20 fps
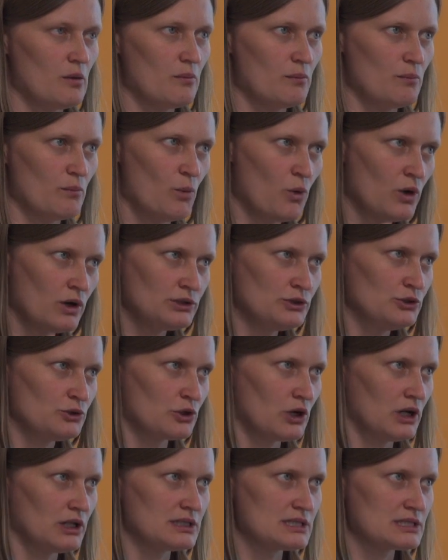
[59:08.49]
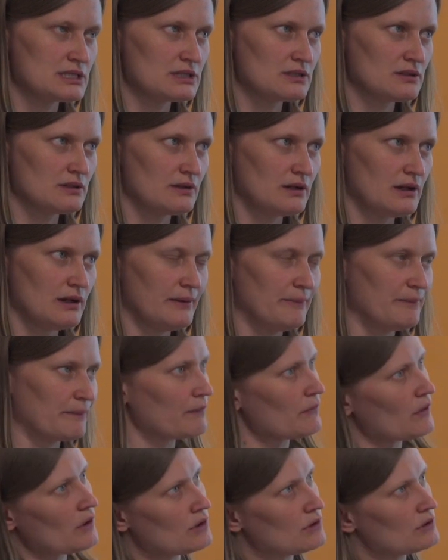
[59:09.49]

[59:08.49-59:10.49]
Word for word: more neurons, um,